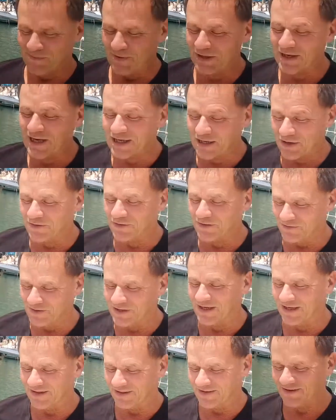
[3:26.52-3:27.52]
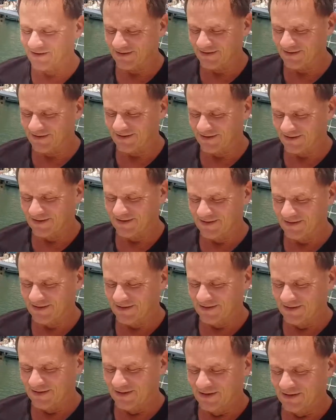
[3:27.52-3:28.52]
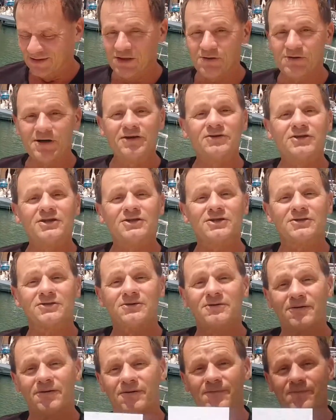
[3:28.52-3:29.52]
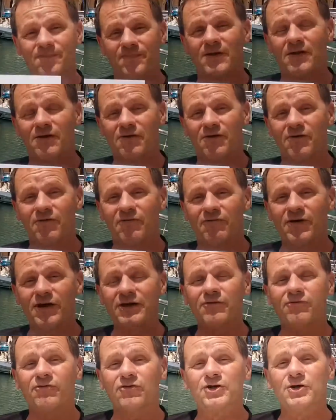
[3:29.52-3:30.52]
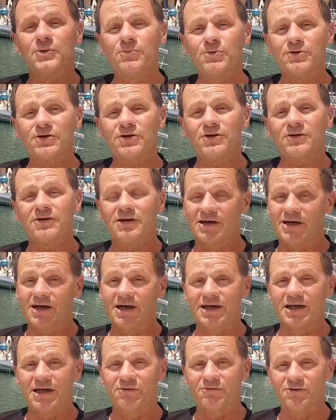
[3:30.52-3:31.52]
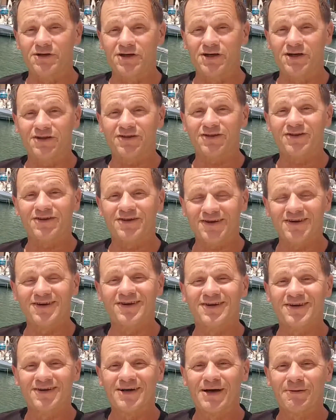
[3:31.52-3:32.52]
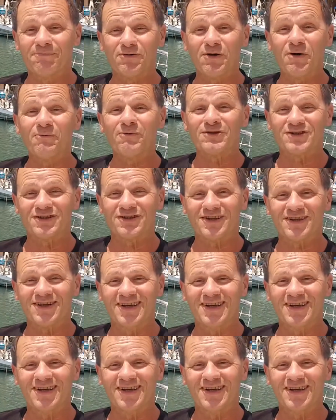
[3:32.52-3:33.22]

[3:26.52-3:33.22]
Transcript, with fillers: but I'm gonna read it. So Andries, thank you for your book, and I'll read it. Promised.